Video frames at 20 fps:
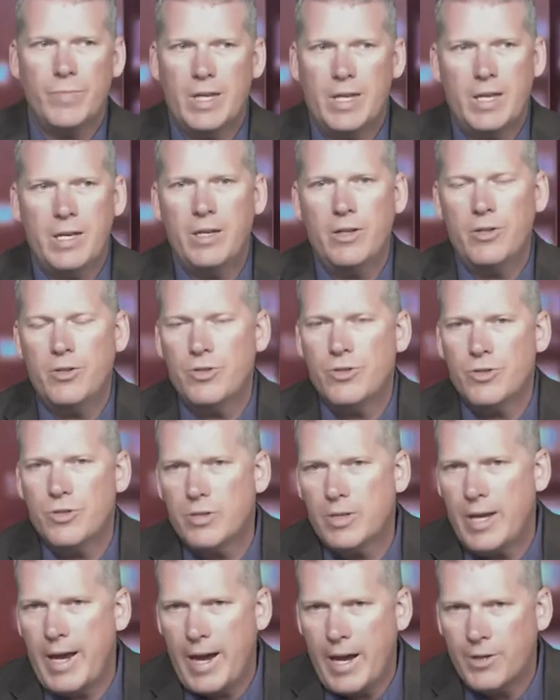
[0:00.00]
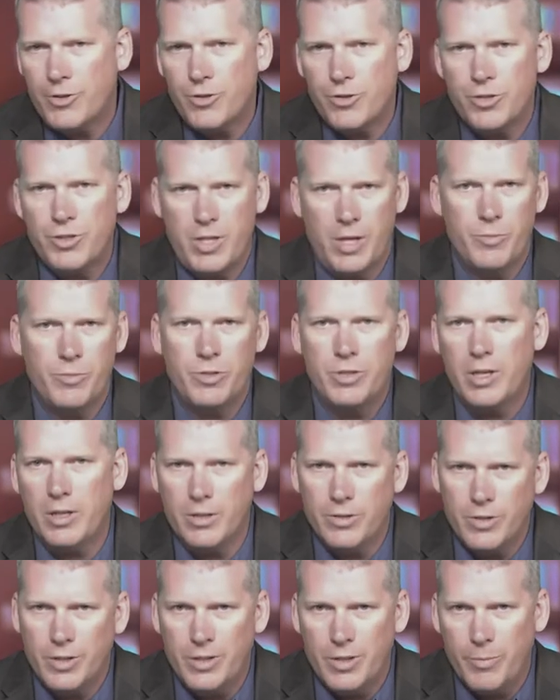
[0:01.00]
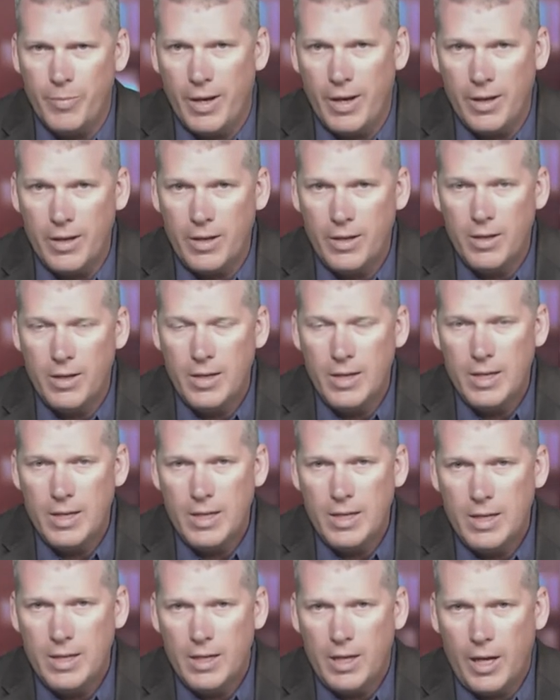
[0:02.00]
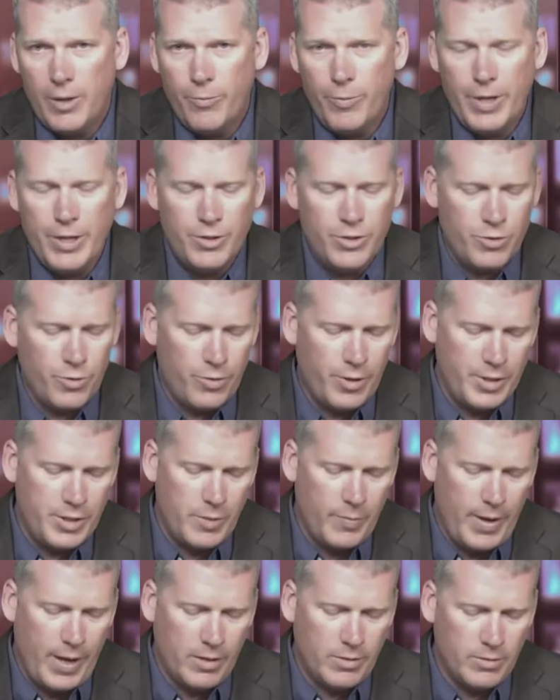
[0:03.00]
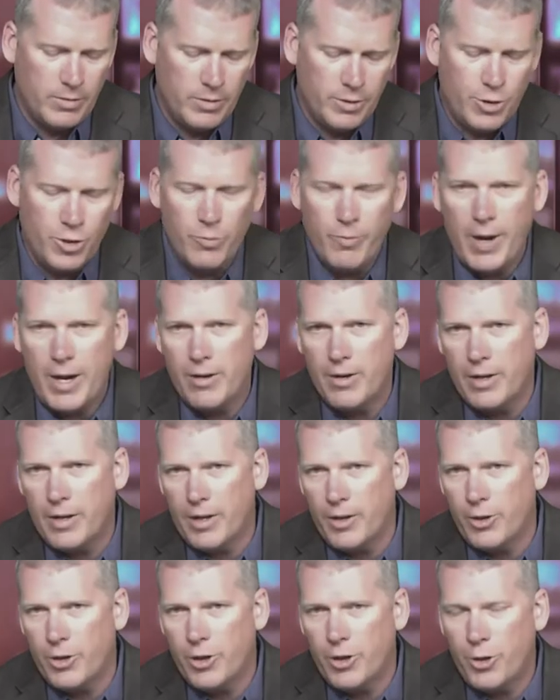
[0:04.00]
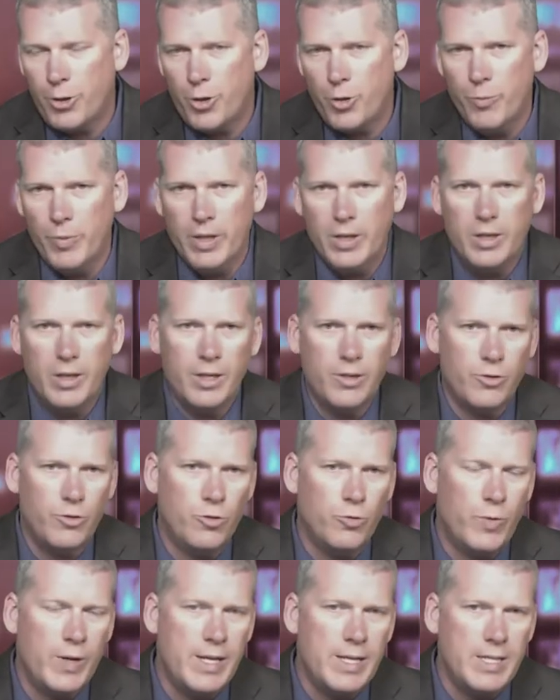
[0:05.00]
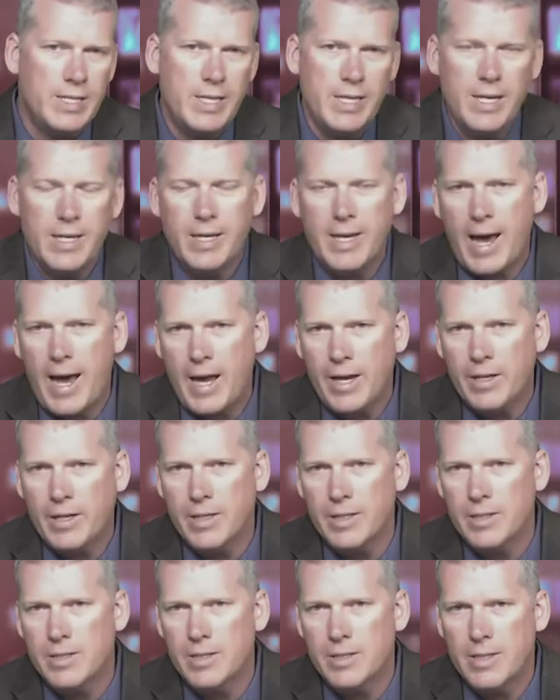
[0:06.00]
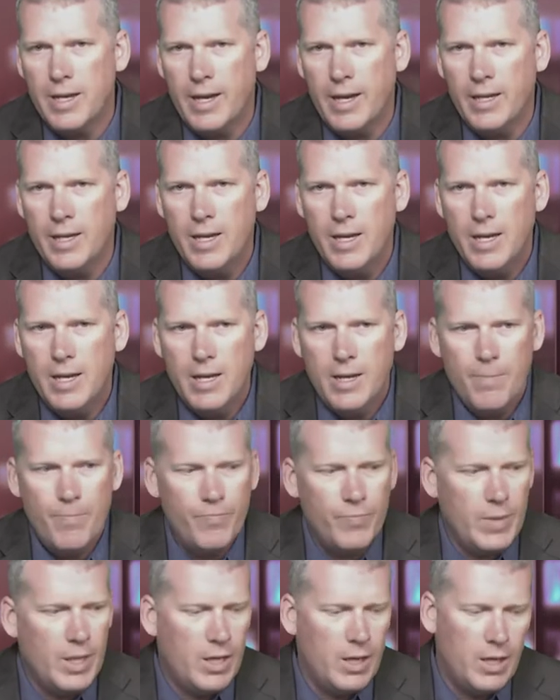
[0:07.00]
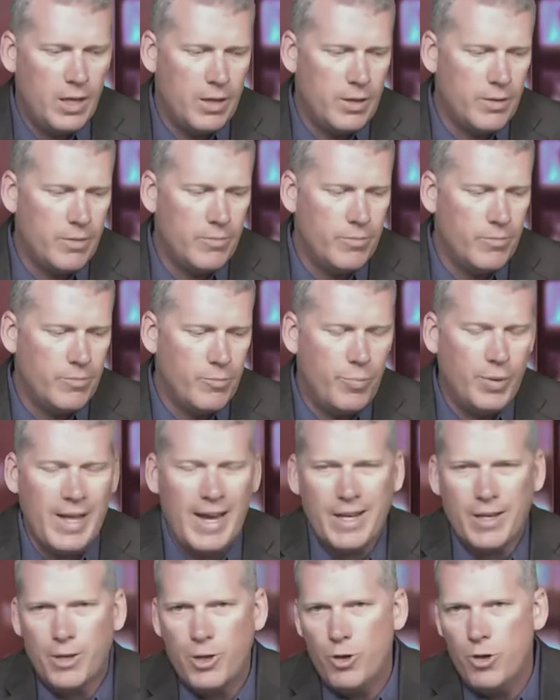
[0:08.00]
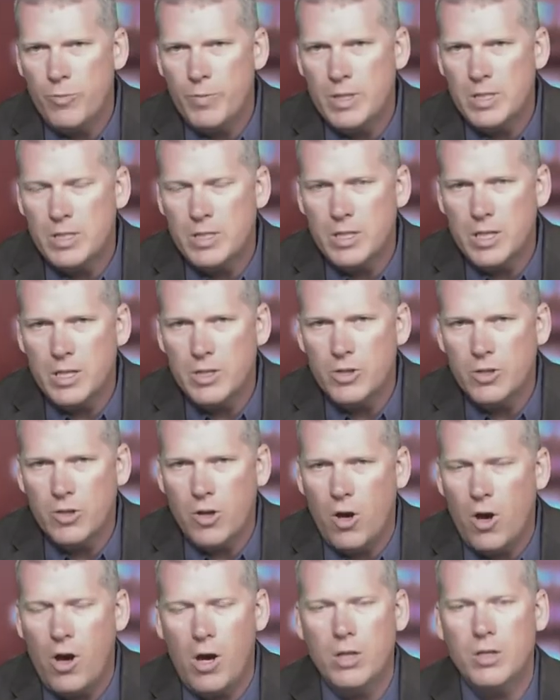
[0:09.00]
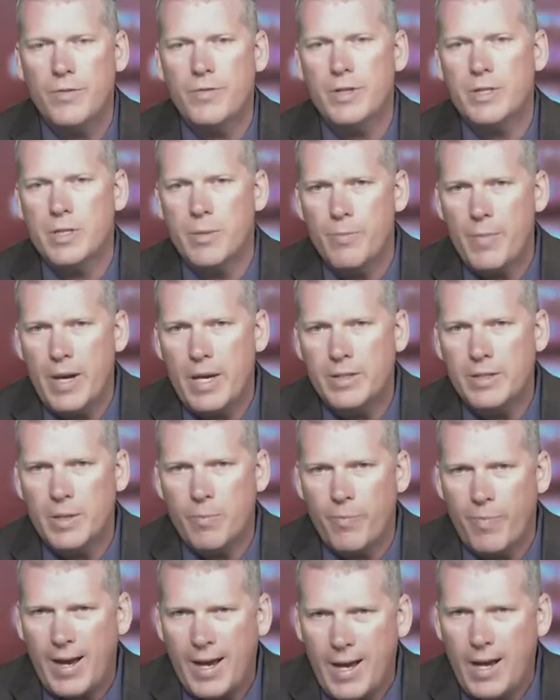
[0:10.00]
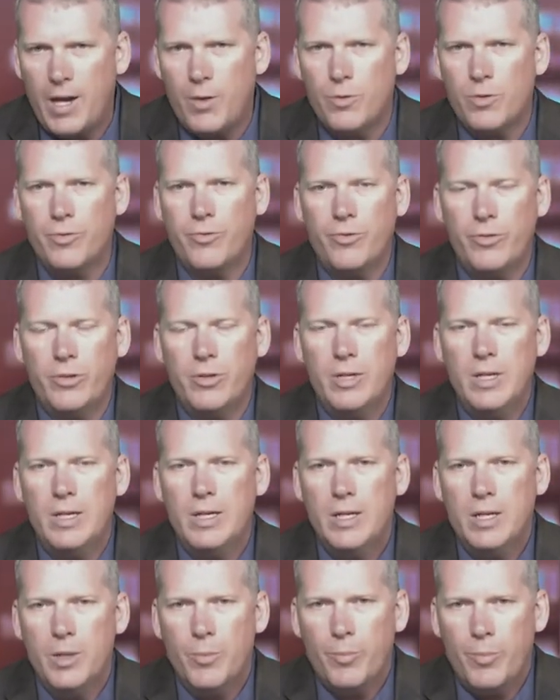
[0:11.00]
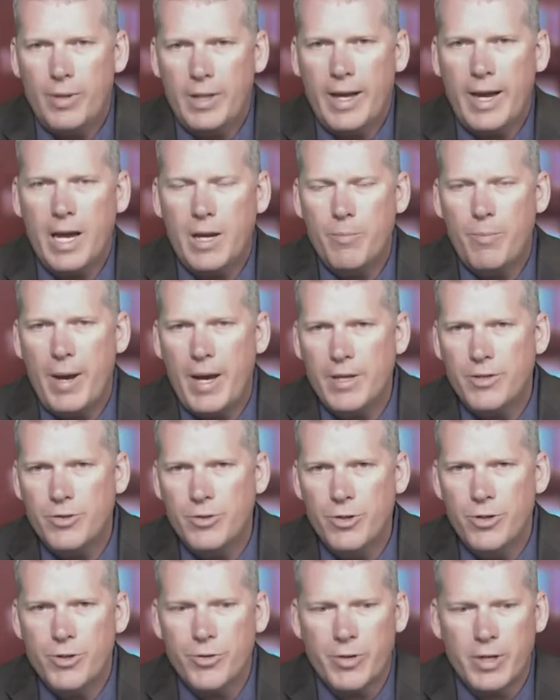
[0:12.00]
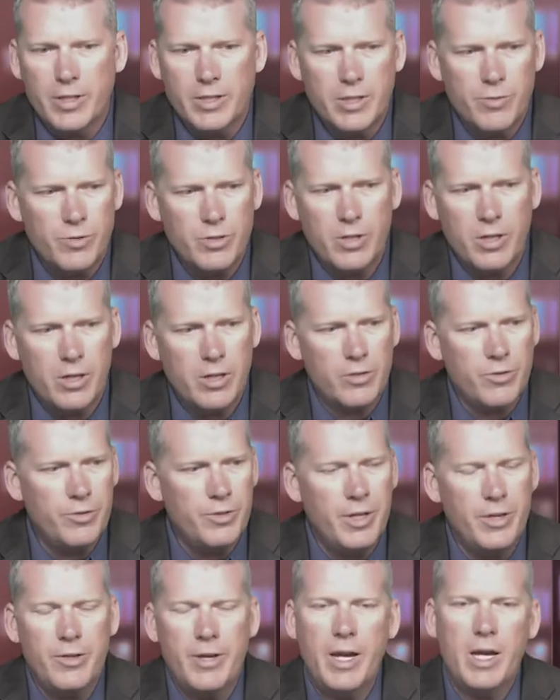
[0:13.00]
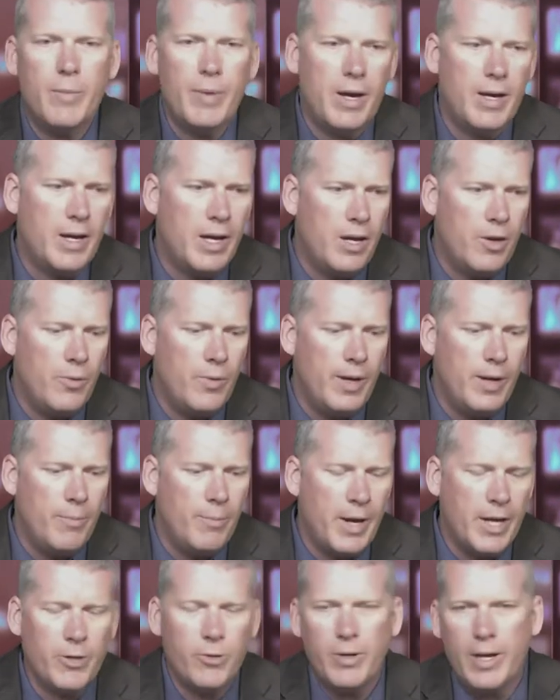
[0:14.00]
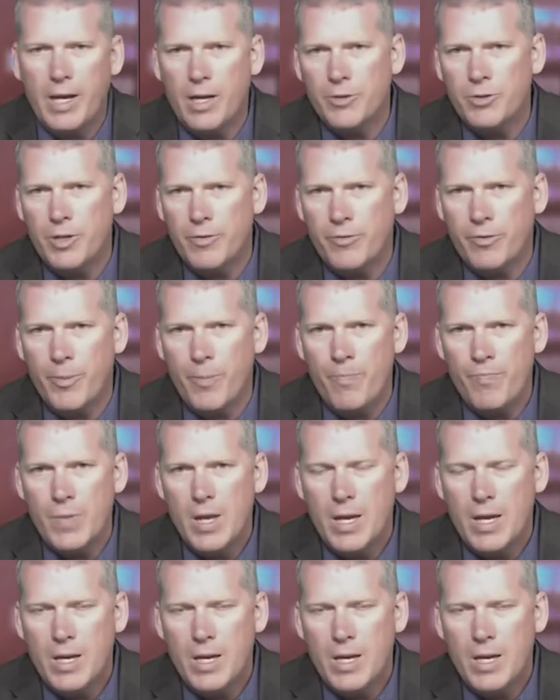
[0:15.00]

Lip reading: kills cancer stem cells in the body. I read stories about turmeric and curcumin and green tea catechins and black cumin seeds and all of these amazing, powerful plant-based nutrients. There was an article the other day about how microalgae from